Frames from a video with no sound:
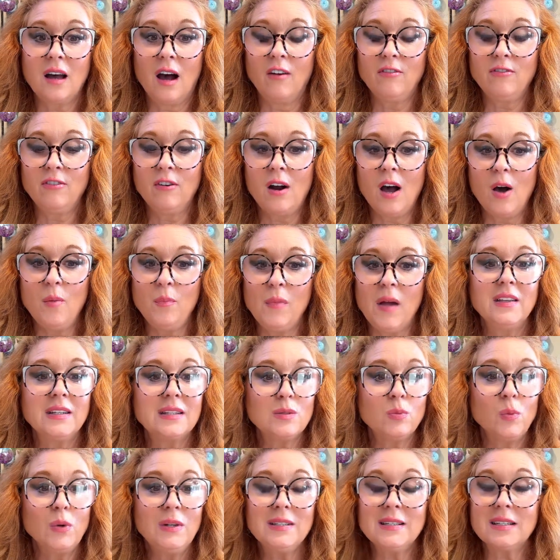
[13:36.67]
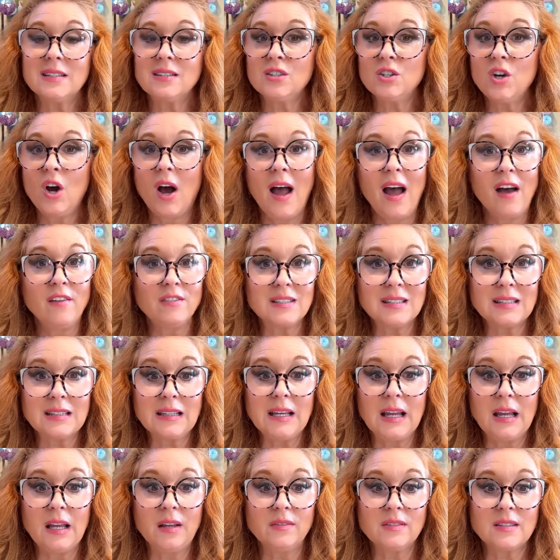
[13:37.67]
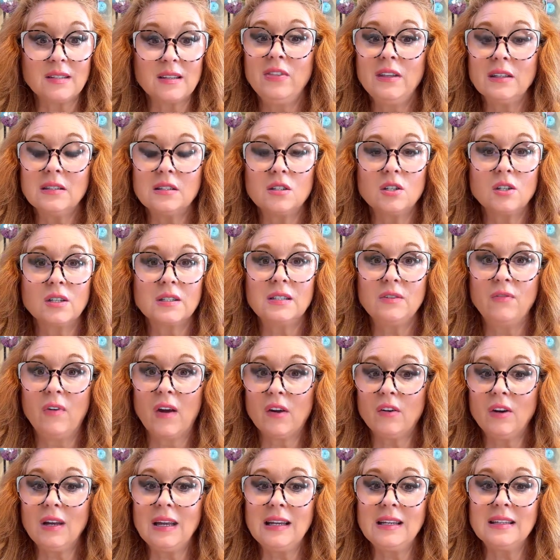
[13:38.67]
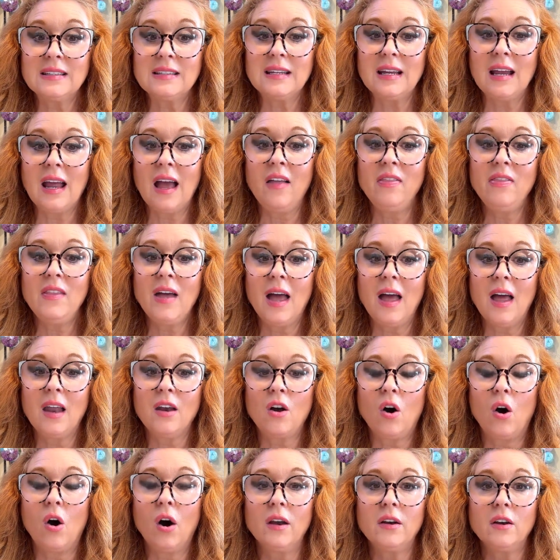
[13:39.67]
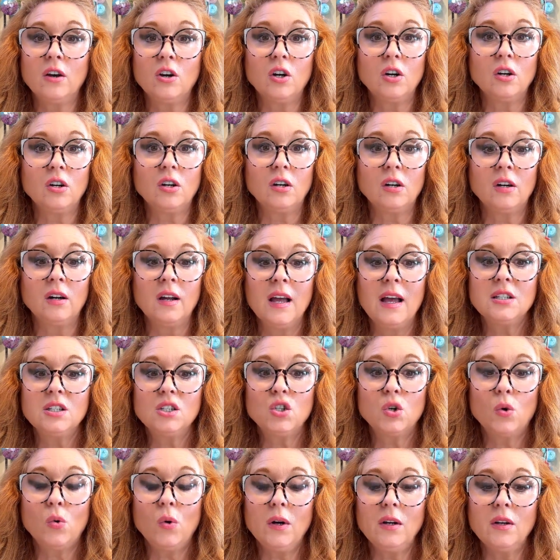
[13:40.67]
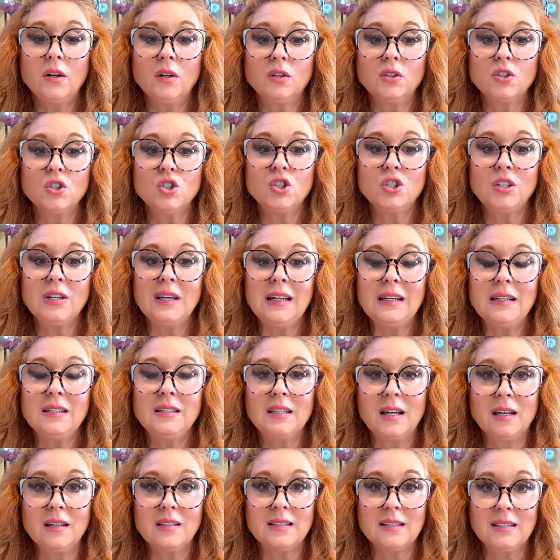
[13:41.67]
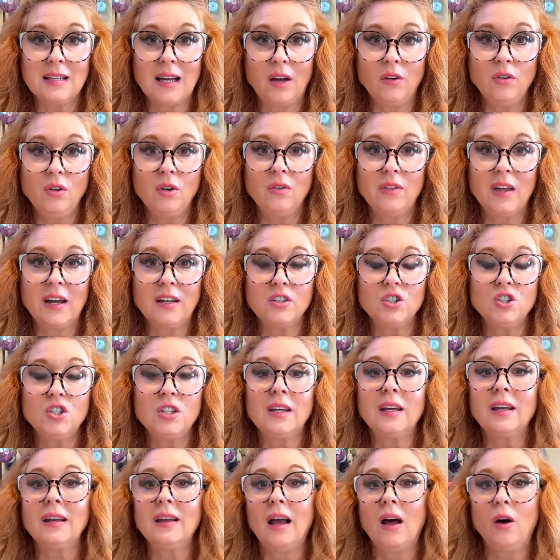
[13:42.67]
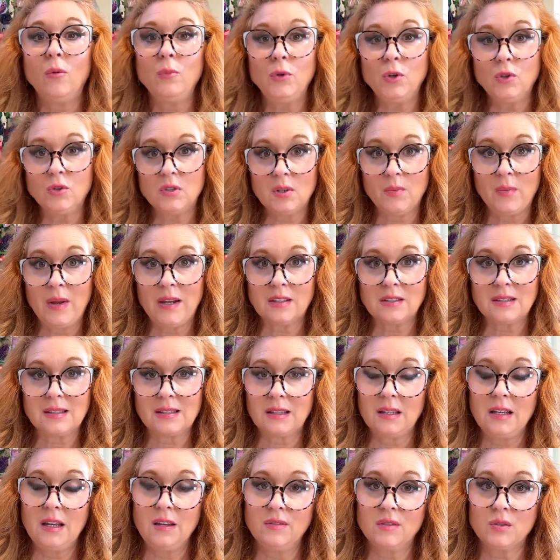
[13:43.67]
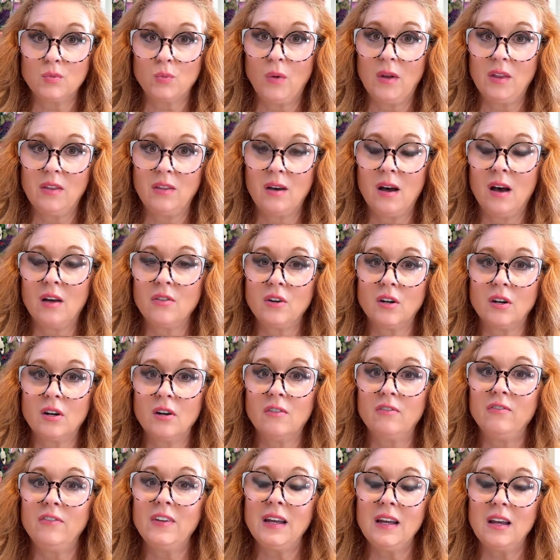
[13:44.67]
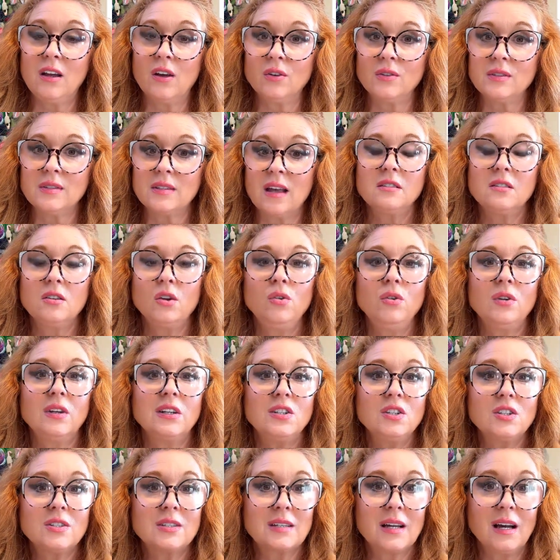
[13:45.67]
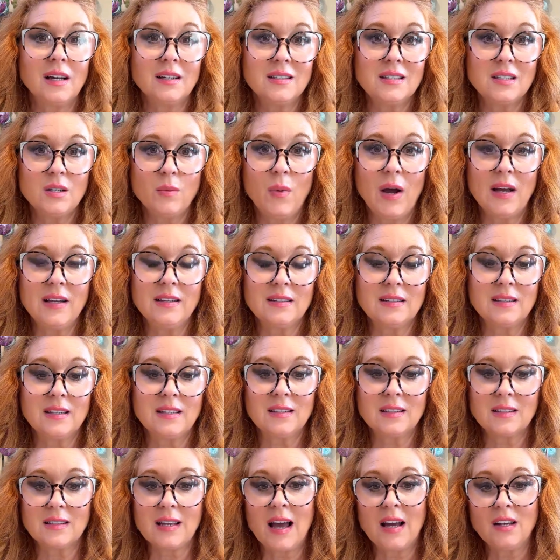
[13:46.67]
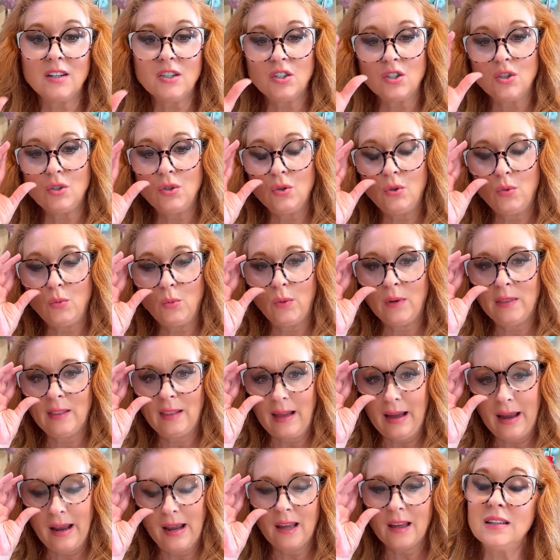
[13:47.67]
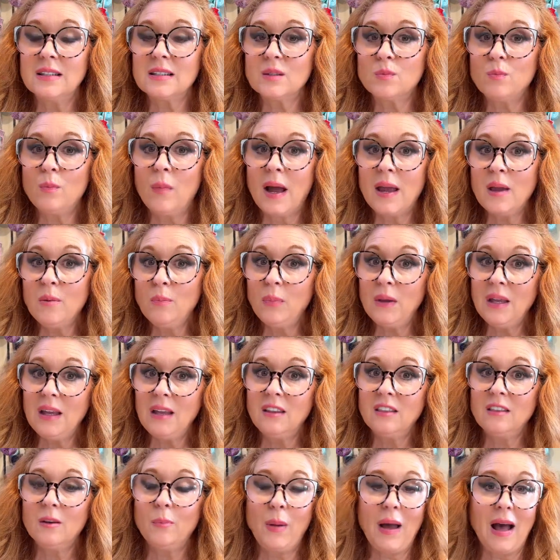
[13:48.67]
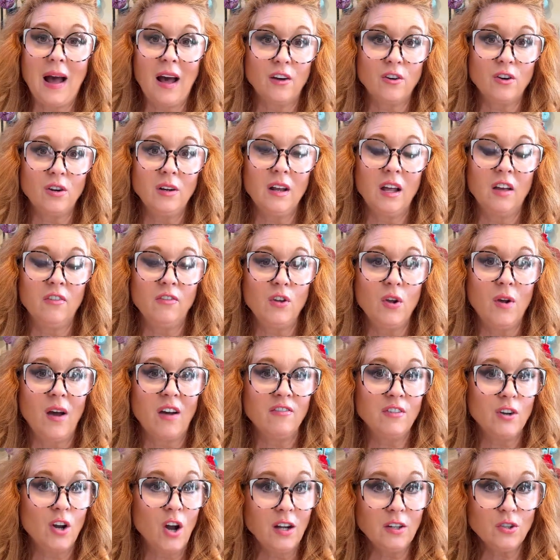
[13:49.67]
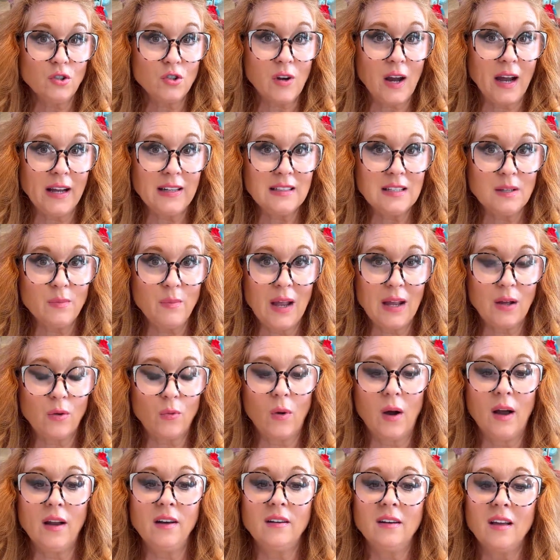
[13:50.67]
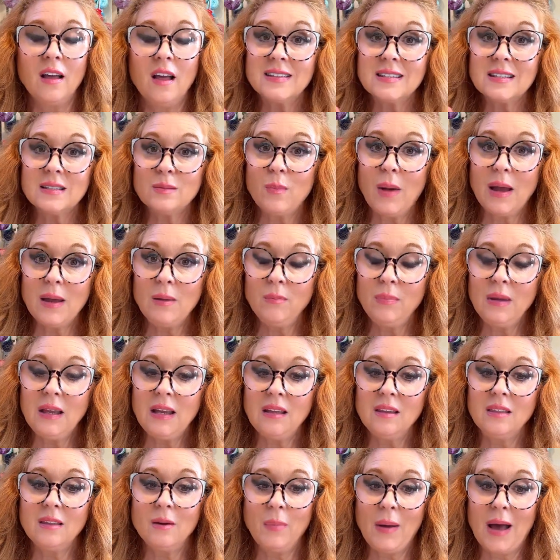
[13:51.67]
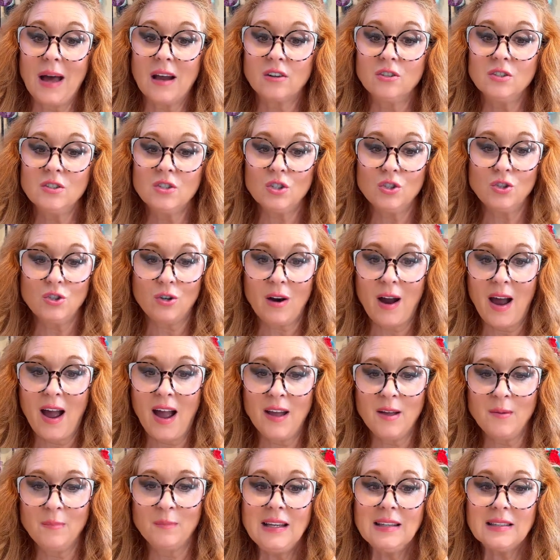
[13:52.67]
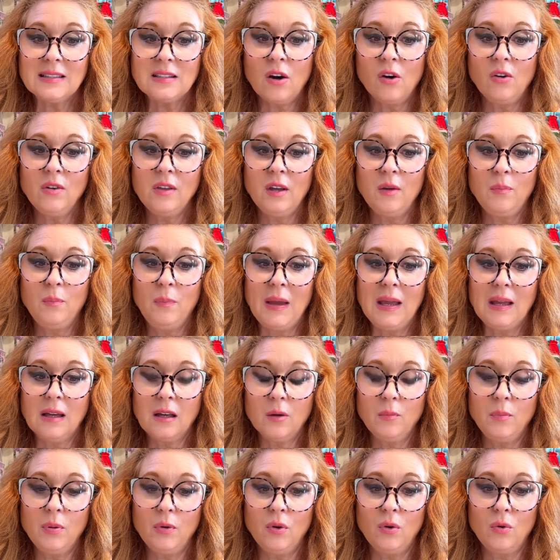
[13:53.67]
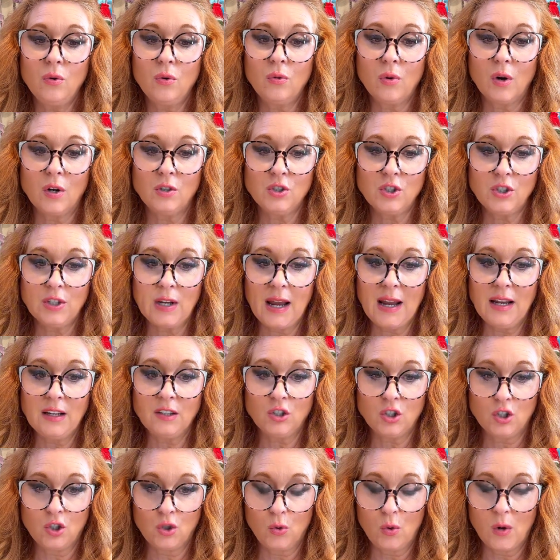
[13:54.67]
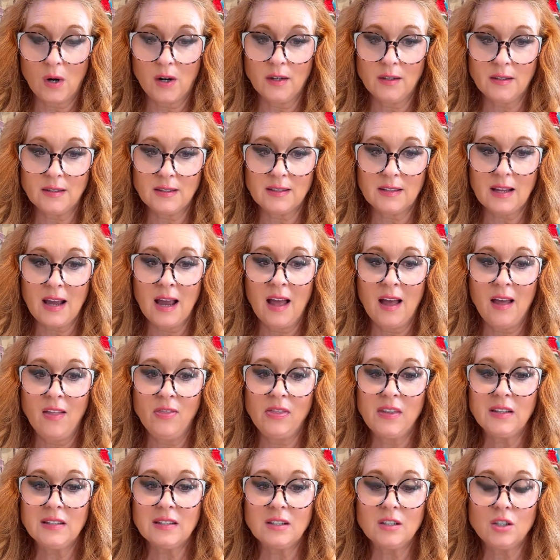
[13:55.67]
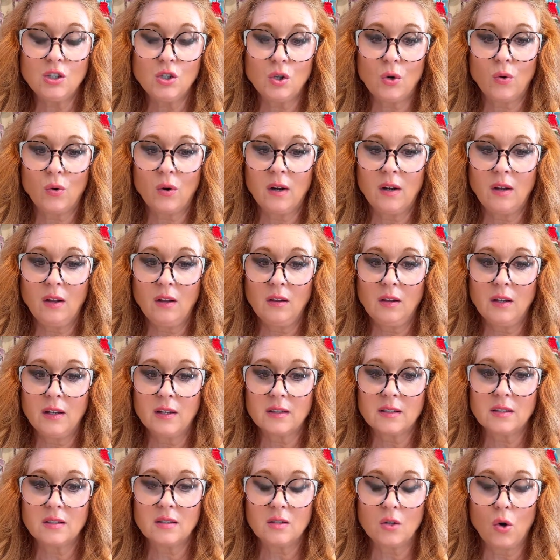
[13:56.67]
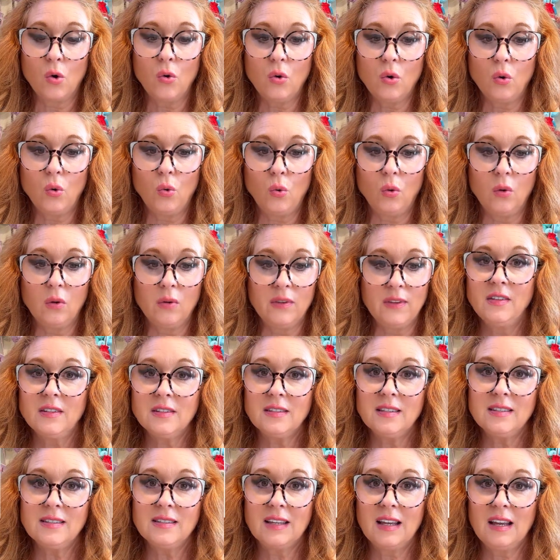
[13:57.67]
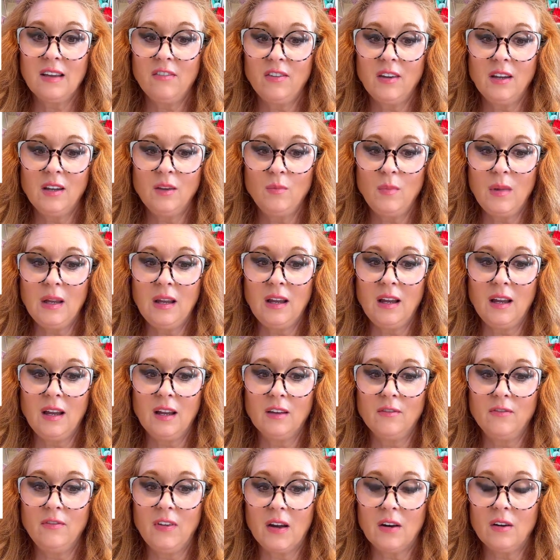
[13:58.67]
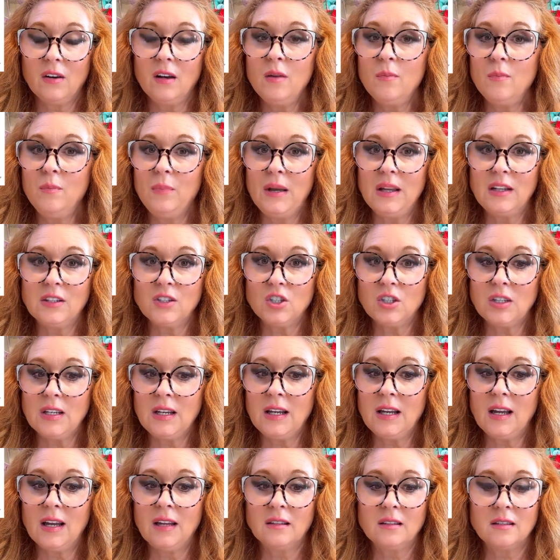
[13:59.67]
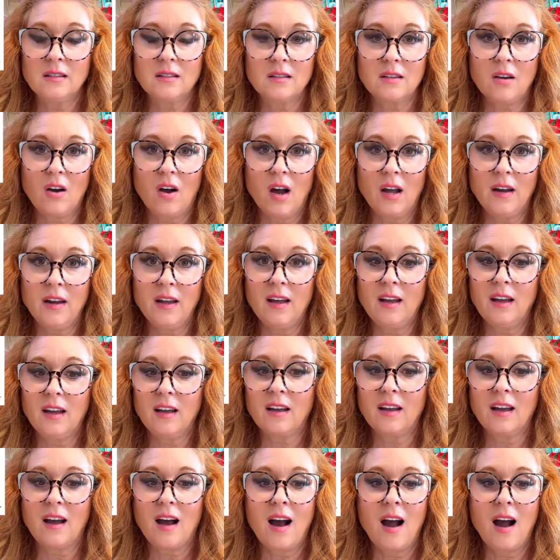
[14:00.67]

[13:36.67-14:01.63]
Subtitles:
cover up, this one does not have sleeves. This looks very easy. And then on her tutorial, she does tell you that she can help you to make sleeves with other videos. So you can just customize this as you would like. This might be the pattern if you have not tried to make one. This might be the pattern to try. These are the peekaboo crochet shorts, and this tutorial looks so cool. This is giving me very beachy, exotic